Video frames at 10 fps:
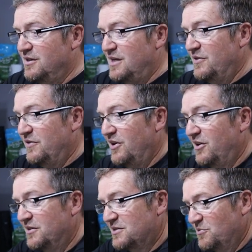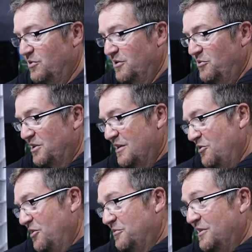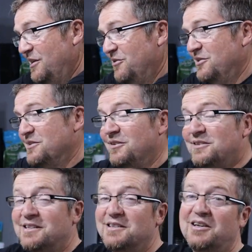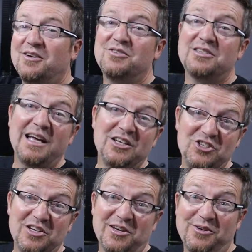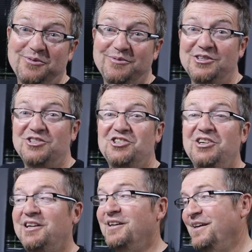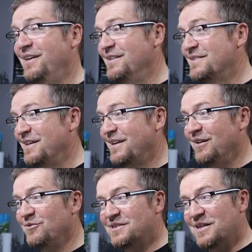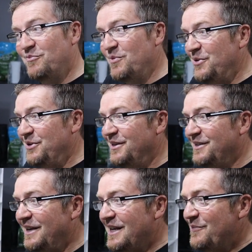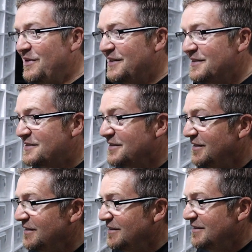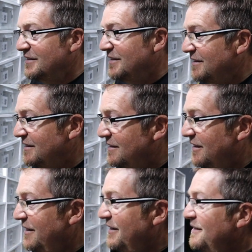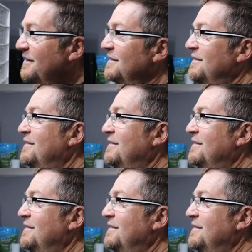And the last one I want to give you an update on is our Desert Ghost Enchi girl. And she is a lovely temperament. Her name is Isla.